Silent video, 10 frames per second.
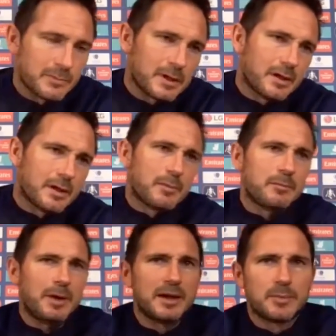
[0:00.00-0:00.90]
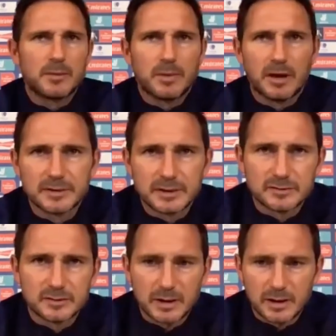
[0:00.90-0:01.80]
Yeah, maybe, but I think
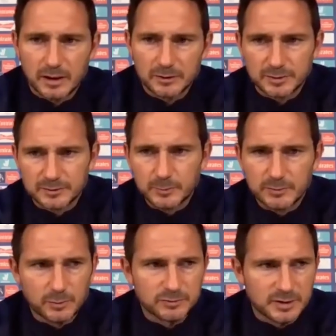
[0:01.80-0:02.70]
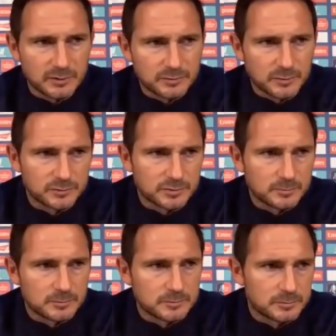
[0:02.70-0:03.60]
it's a bit harsh. I think we've all sat through
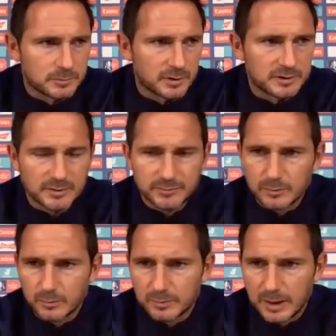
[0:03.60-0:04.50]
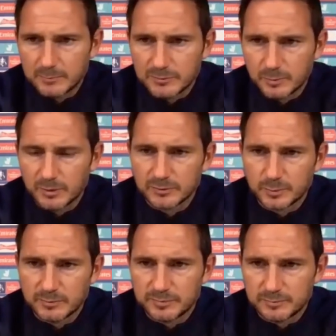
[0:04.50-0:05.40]
some pretty difficult games to watch
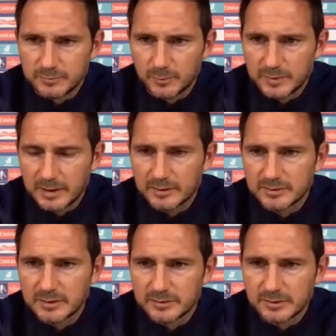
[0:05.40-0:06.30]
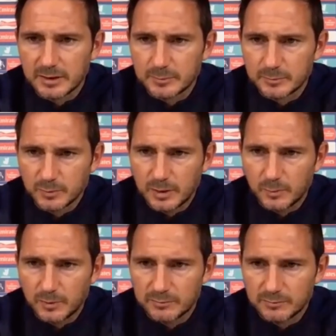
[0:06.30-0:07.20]
with 40,000 in the stadium as well,
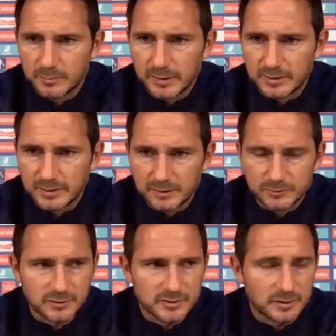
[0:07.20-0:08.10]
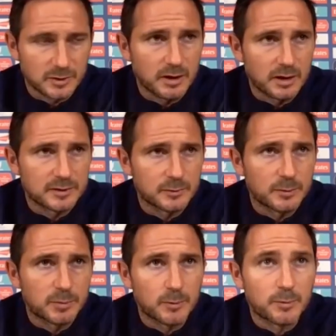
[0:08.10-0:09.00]
wherever it be in the country. So I think we're
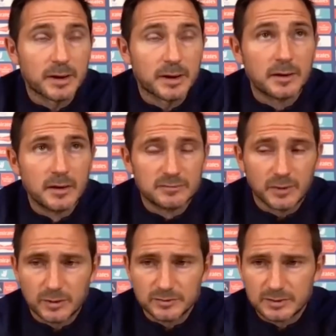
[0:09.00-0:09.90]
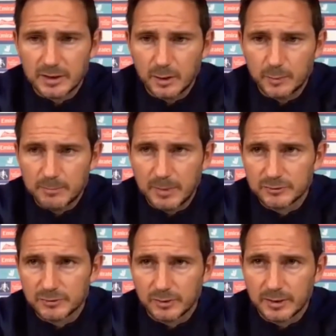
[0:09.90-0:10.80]
probably focusing a little bit
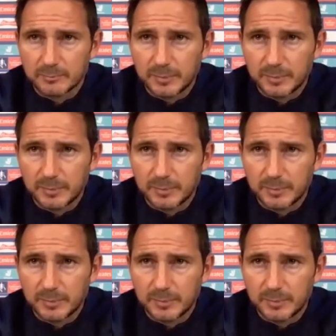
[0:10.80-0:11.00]
much on it.